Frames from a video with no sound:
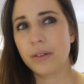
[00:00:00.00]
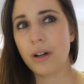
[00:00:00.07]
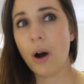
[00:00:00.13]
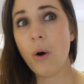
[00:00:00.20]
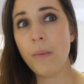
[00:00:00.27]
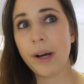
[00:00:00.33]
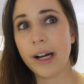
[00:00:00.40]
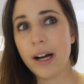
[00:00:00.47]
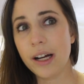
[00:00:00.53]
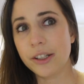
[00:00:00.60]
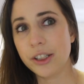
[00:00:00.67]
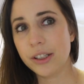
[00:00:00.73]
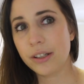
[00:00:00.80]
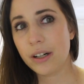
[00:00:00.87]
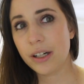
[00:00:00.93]
Oh my gosh,
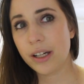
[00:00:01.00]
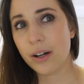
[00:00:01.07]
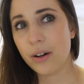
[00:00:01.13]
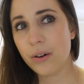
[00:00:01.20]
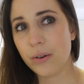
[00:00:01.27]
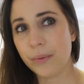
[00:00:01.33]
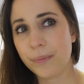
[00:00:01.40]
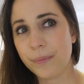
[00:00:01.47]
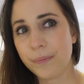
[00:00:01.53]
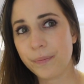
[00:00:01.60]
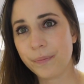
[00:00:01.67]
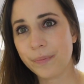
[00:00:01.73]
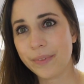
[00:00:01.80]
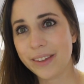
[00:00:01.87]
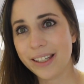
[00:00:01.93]
he's already home.
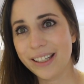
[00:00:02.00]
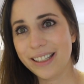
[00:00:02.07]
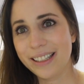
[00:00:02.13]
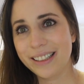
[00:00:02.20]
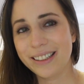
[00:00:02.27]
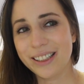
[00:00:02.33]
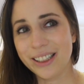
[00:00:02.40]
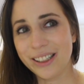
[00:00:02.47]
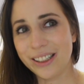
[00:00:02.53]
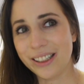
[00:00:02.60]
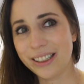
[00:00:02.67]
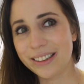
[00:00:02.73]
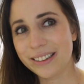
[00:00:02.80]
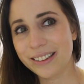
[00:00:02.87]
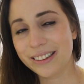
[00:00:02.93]

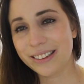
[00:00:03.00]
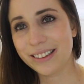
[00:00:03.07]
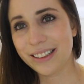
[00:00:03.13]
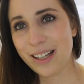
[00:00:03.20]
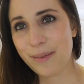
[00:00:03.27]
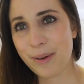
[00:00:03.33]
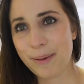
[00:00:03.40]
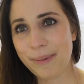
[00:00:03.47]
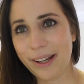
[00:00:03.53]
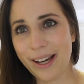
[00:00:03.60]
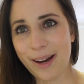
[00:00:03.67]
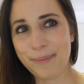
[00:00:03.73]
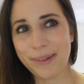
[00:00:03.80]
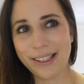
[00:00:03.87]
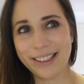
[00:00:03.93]
Oh, that made me
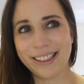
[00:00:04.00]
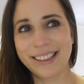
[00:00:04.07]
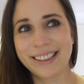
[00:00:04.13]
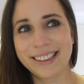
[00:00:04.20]
happy.